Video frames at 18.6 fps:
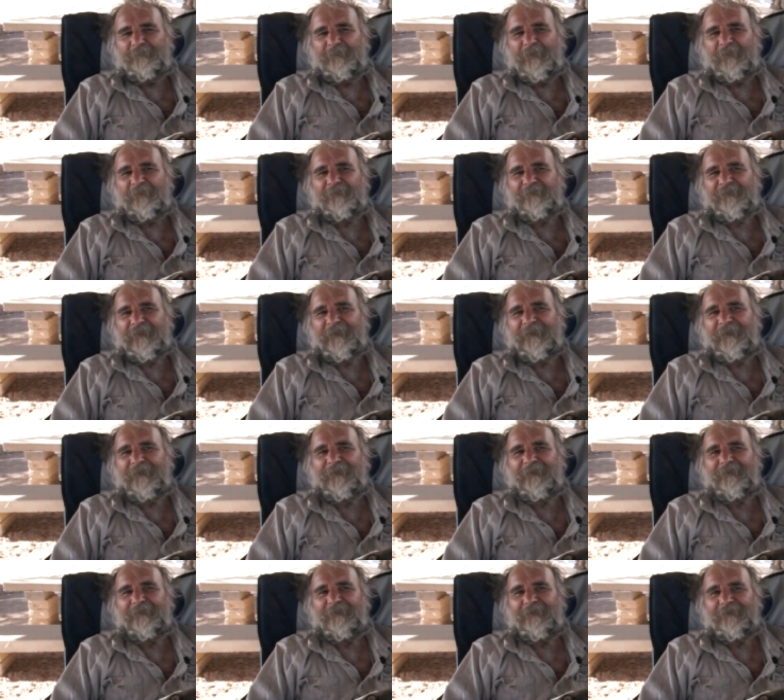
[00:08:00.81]
because they
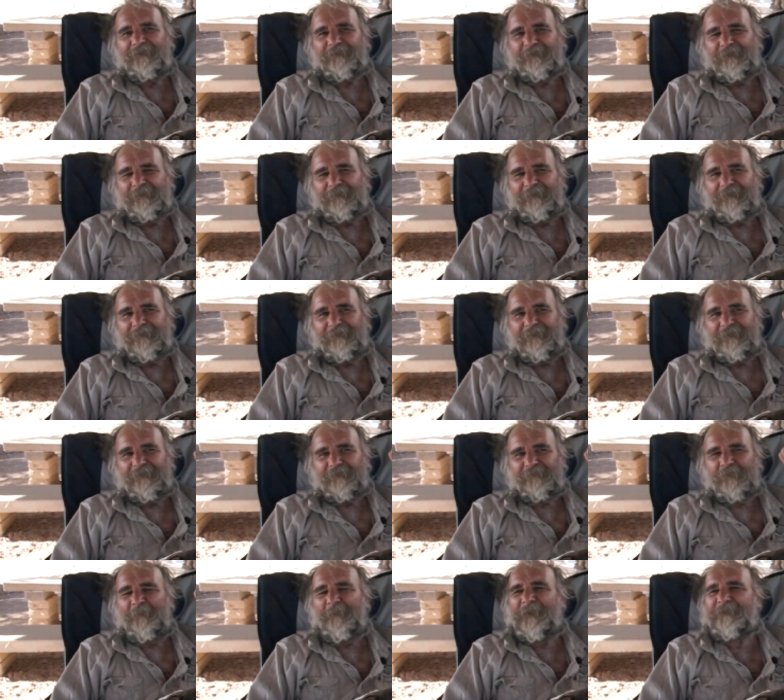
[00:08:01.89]
heard
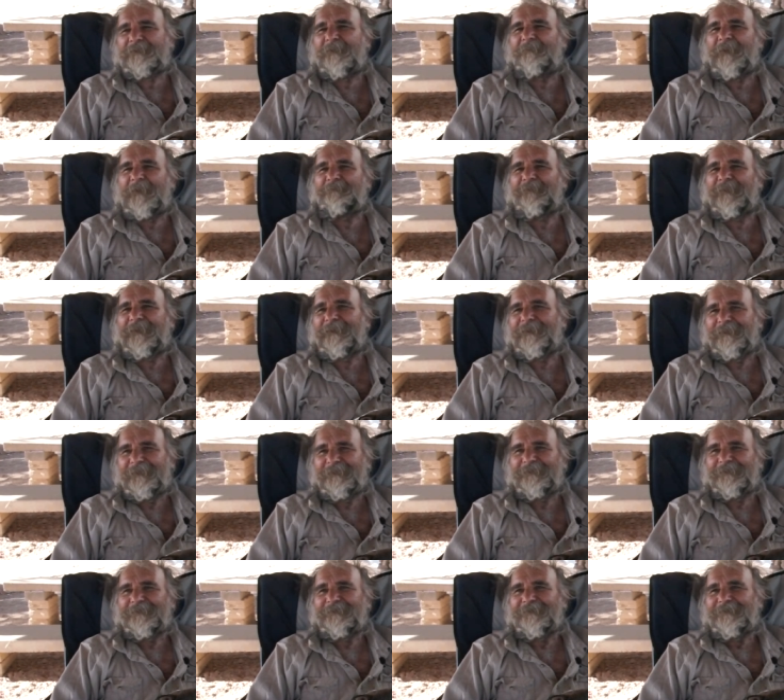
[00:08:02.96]
so much about me
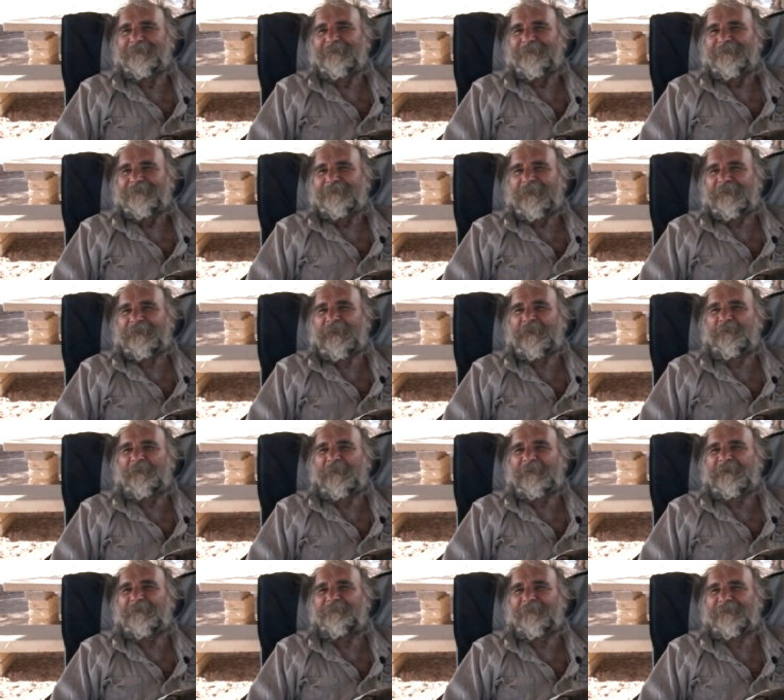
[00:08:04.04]
that they don't
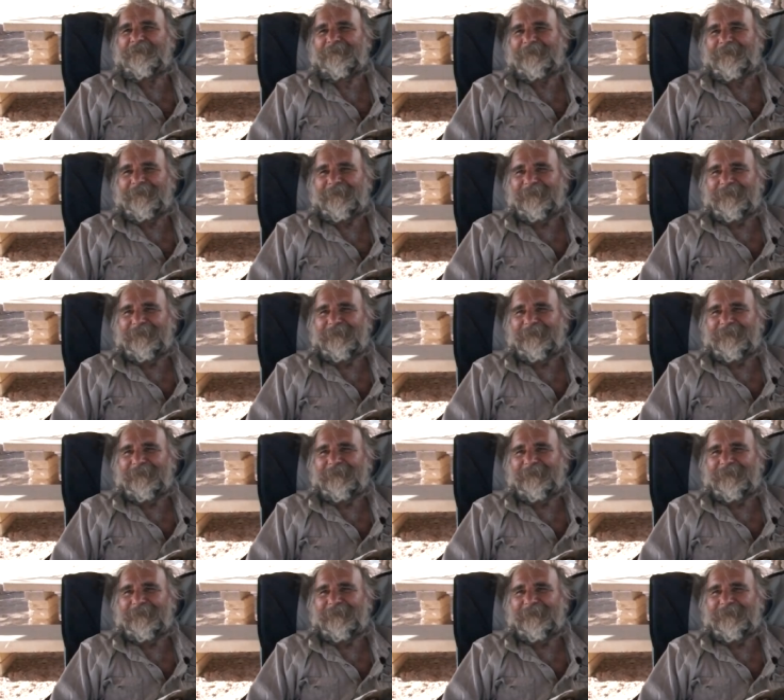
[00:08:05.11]
believe it.